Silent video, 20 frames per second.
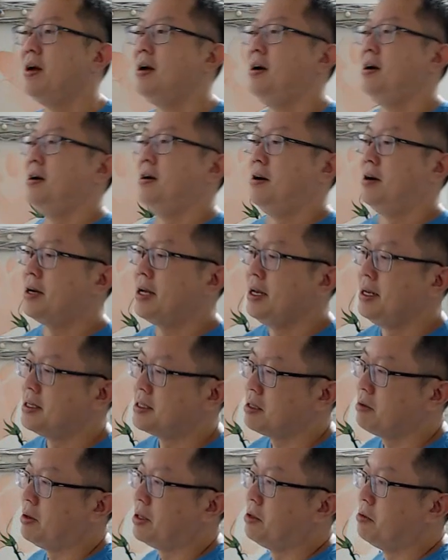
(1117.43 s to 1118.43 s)
Okay,
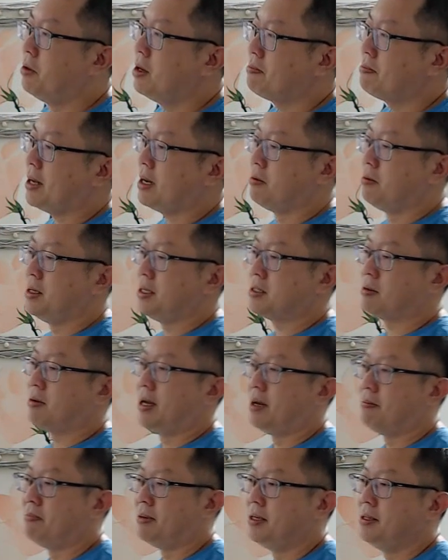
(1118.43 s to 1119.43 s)
so when you work backwards, what
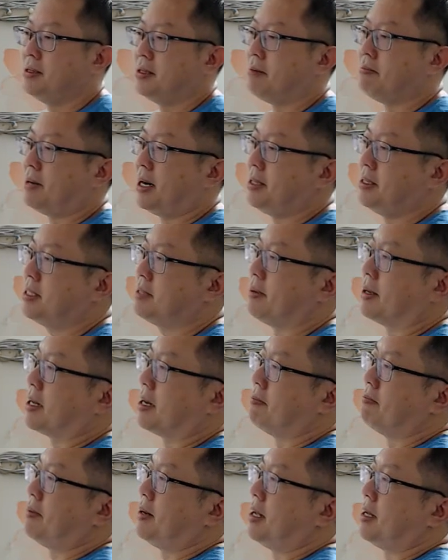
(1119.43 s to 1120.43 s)
happens? The minus
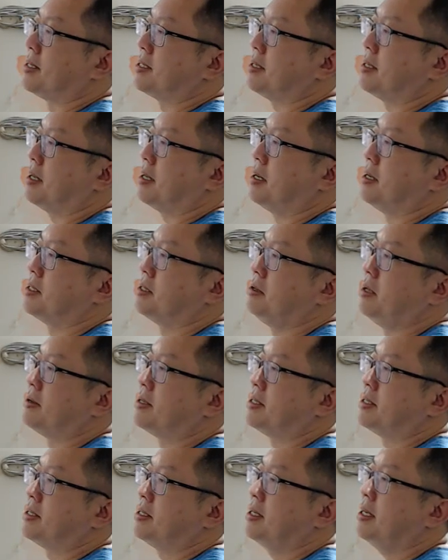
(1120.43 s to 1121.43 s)
become plus. So you have
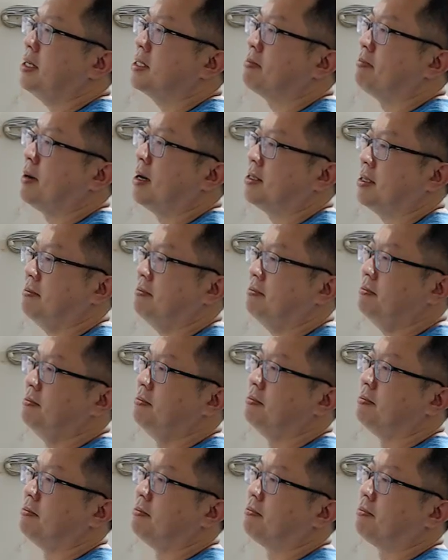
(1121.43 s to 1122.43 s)
6 parts
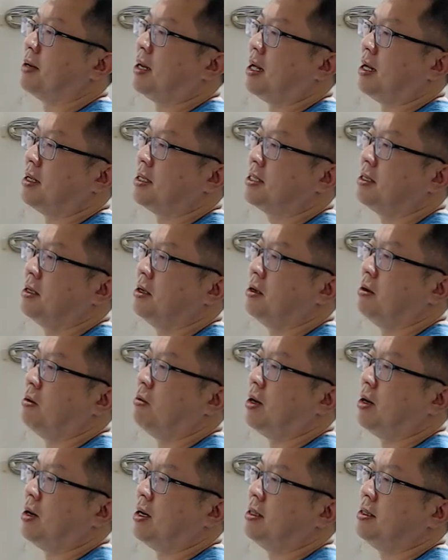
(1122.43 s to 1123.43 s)
plus
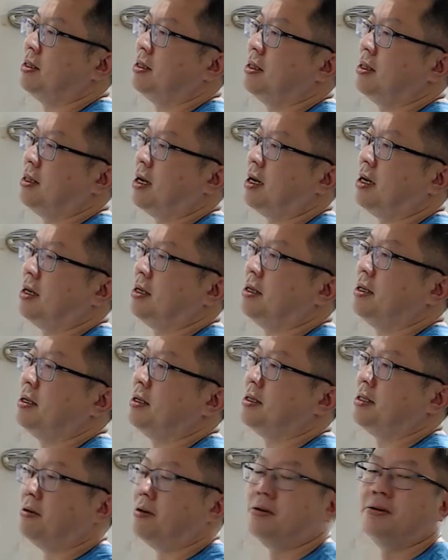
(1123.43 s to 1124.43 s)

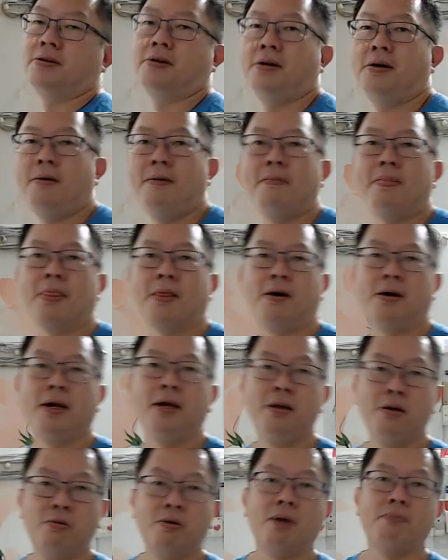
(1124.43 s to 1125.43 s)
190. Okay,
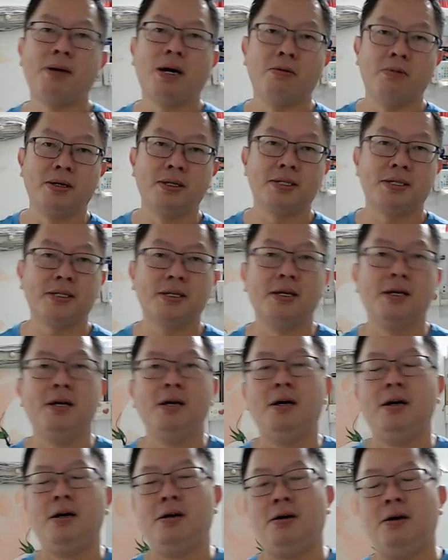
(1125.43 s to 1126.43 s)
you work backwards.
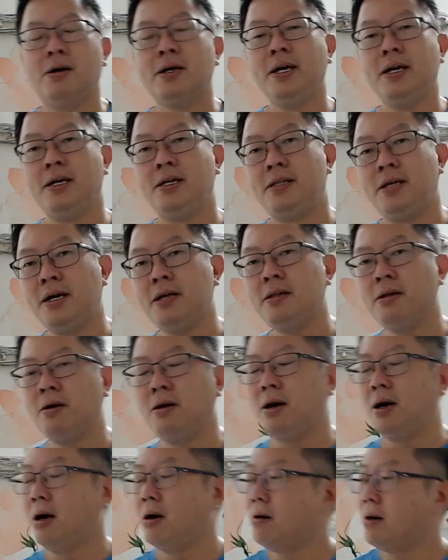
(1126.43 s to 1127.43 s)
Okay, then
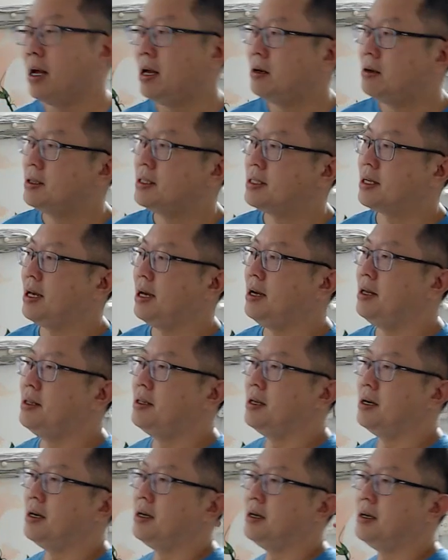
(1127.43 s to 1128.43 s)
how else can
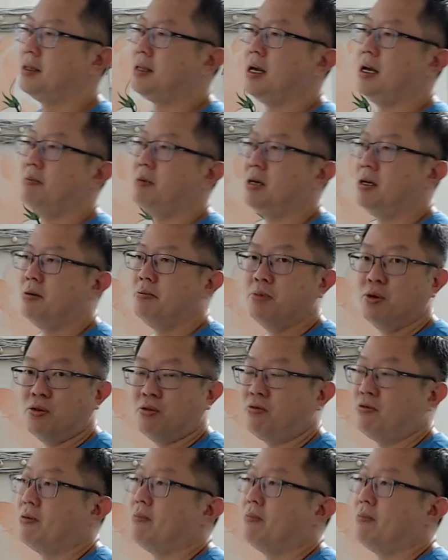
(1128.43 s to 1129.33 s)
the table move?